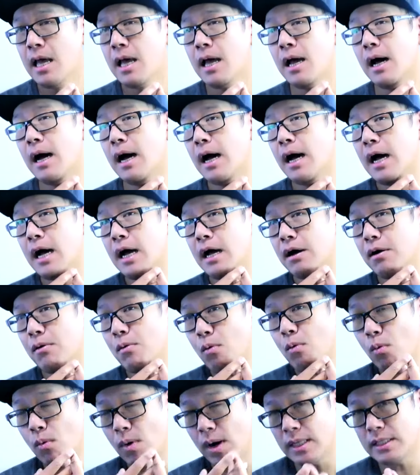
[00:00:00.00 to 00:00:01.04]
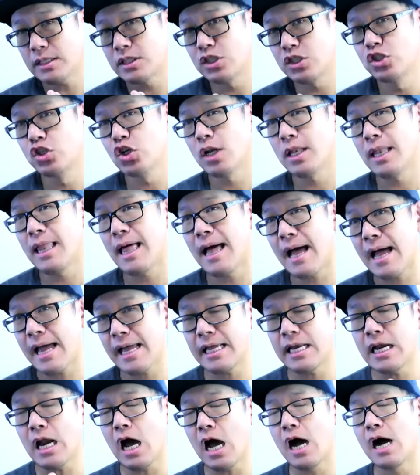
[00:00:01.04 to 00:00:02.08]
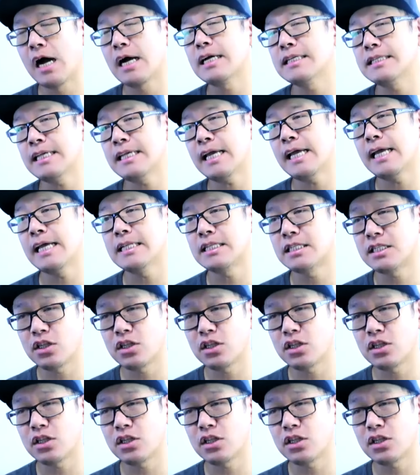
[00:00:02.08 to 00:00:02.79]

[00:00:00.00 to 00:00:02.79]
once July and August hits,